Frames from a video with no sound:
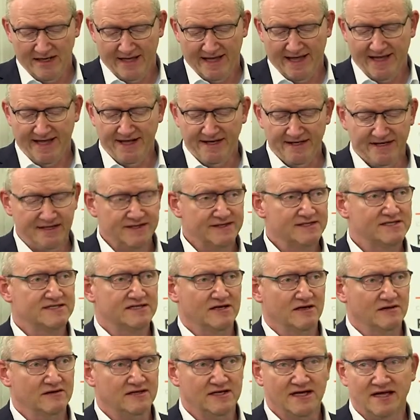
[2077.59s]
And it's,
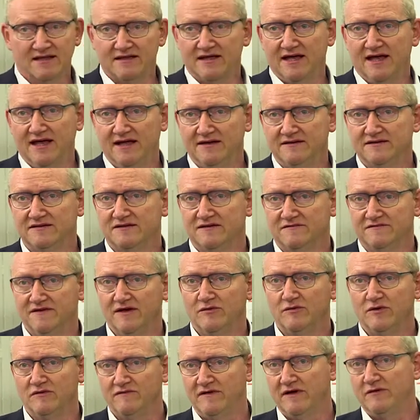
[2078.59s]
on the other hand,
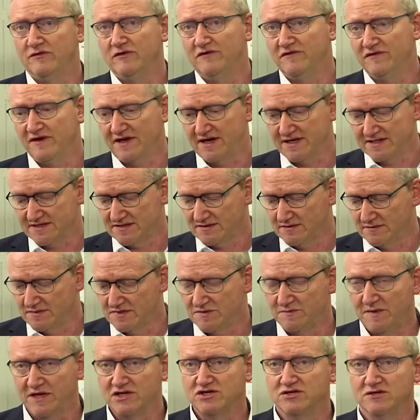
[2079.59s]
very, very fast,
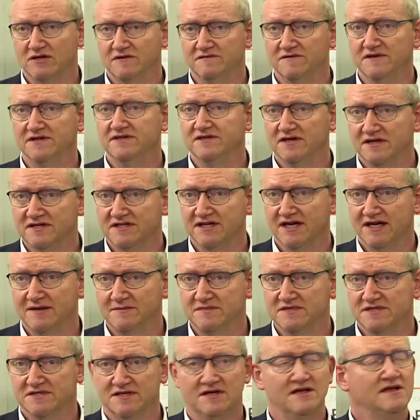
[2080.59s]
especially in winter
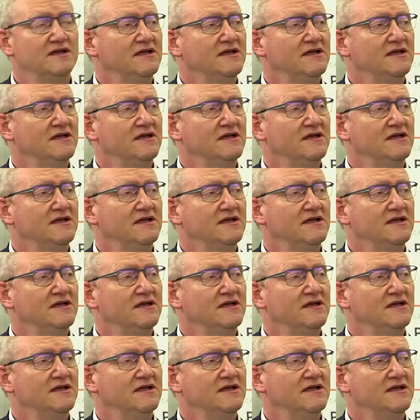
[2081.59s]
times.